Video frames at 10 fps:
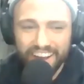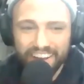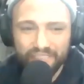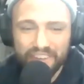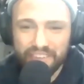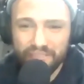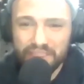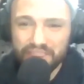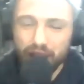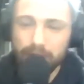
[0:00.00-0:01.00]

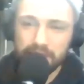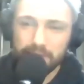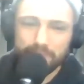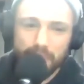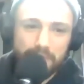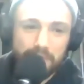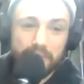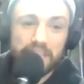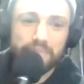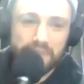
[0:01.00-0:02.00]
I'm in the
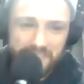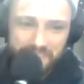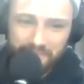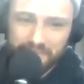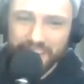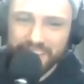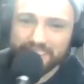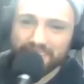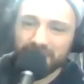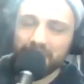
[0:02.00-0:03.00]
basement gym, and
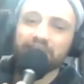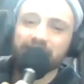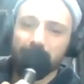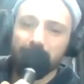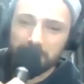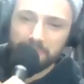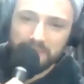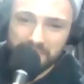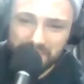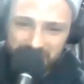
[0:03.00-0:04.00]
so on the other side of the basement's
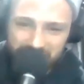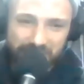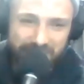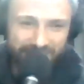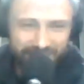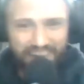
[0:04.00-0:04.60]
all his toys.